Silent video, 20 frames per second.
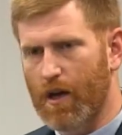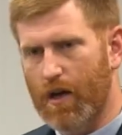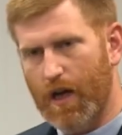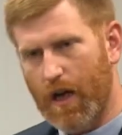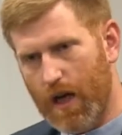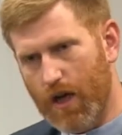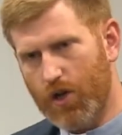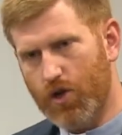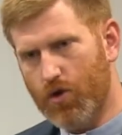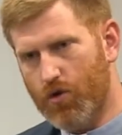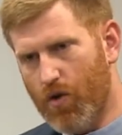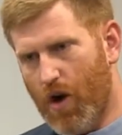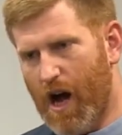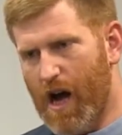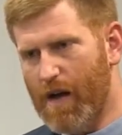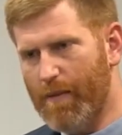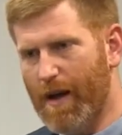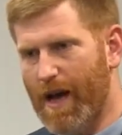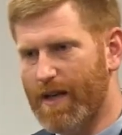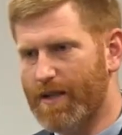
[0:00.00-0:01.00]
Each
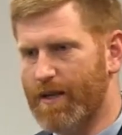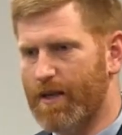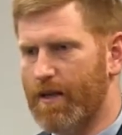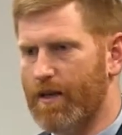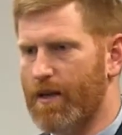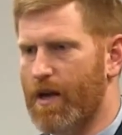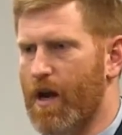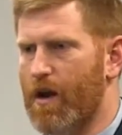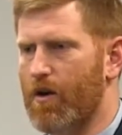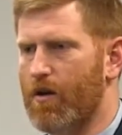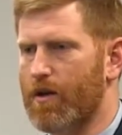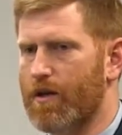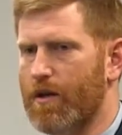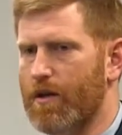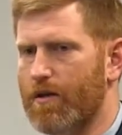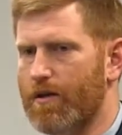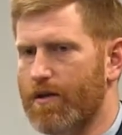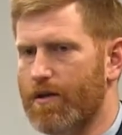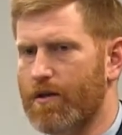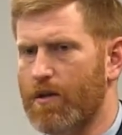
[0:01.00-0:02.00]
tribe has an
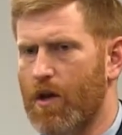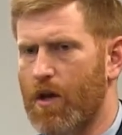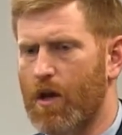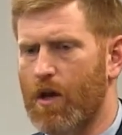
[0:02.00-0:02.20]
inheritance.